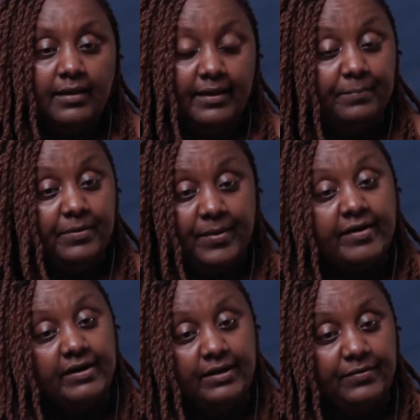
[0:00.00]
Yeah,
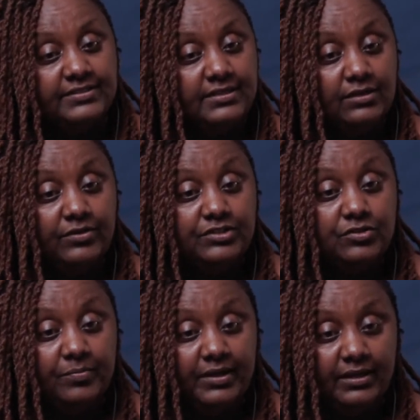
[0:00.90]
primarily we're still going
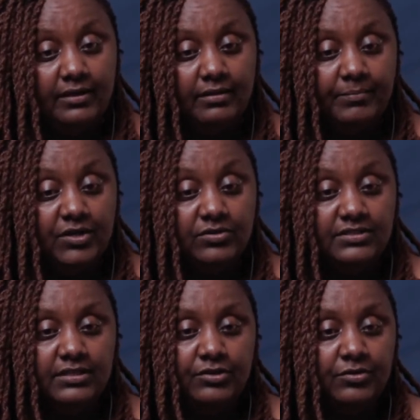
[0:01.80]
to be,
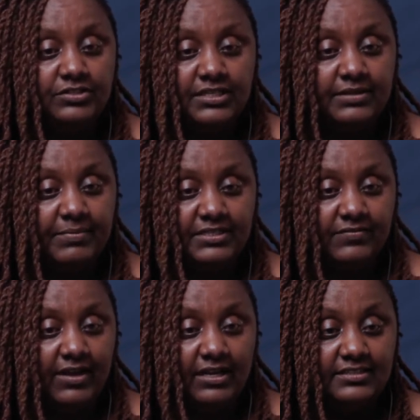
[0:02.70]
because gender-based
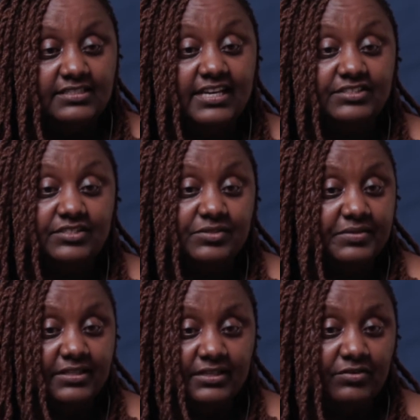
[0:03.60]
violence touches
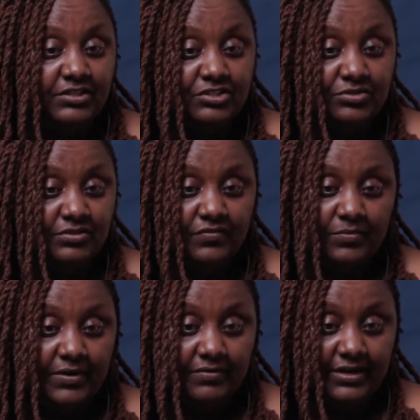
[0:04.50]
on issues of
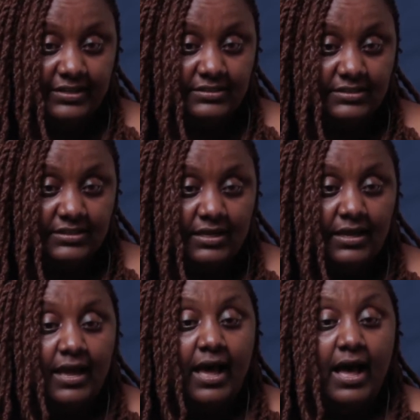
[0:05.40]
human rights.
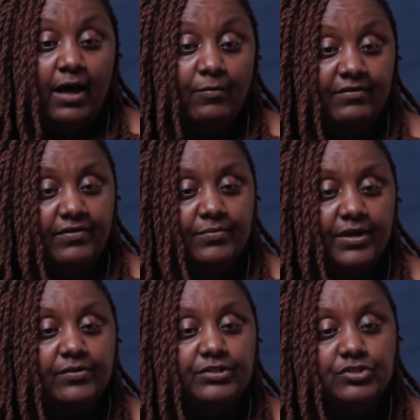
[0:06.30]
However, we are
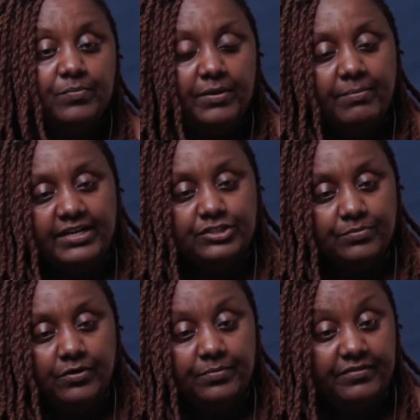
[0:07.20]
going to be much
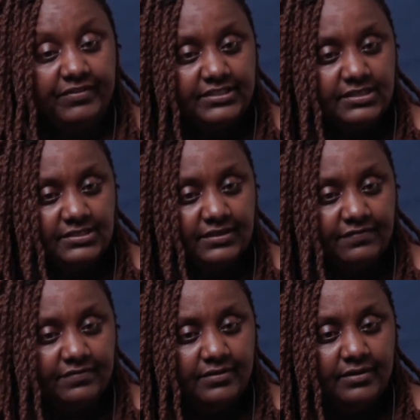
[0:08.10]
more preventative,
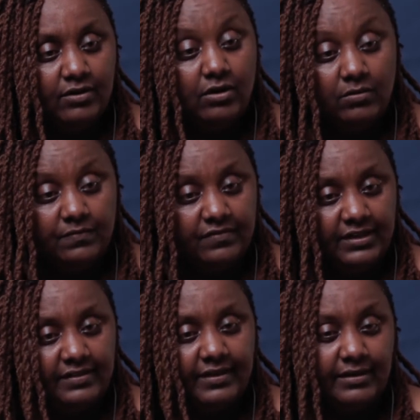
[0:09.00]

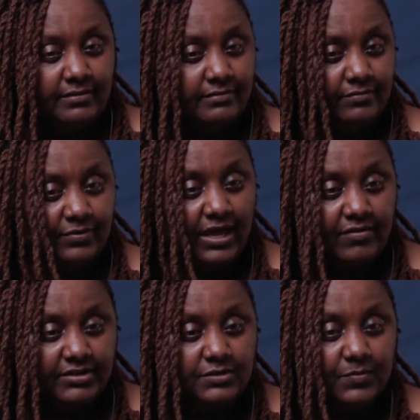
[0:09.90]
hopefully, than we are
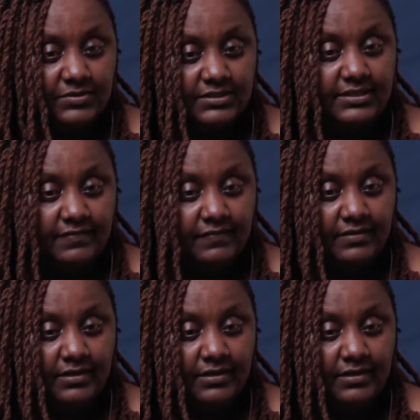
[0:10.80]
responsive.